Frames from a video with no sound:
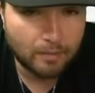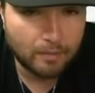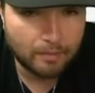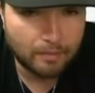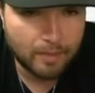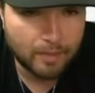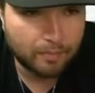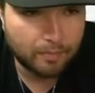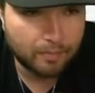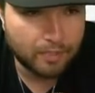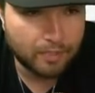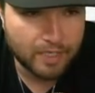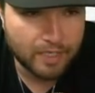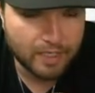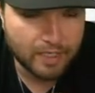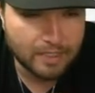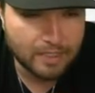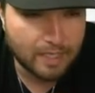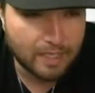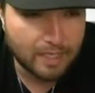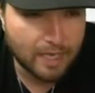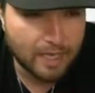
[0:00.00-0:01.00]
He projects
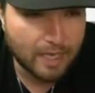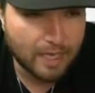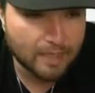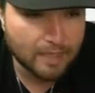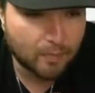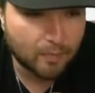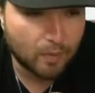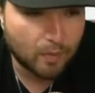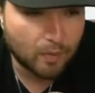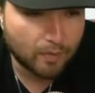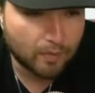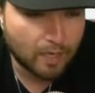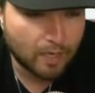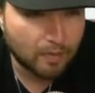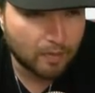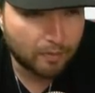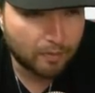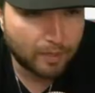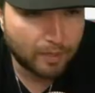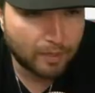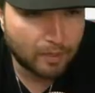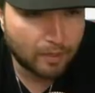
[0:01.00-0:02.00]
as the highest point per dollar
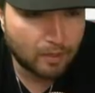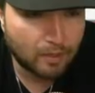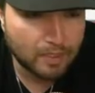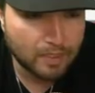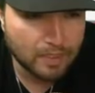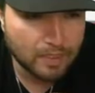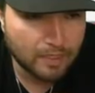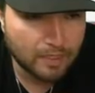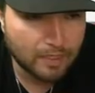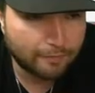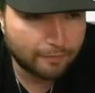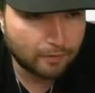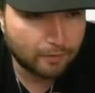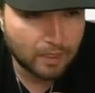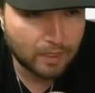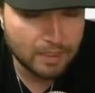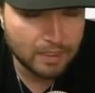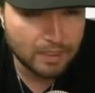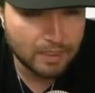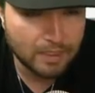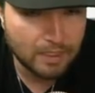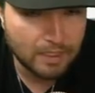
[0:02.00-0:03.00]
player on the slate for
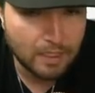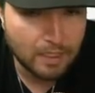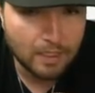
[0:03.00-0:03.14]
us.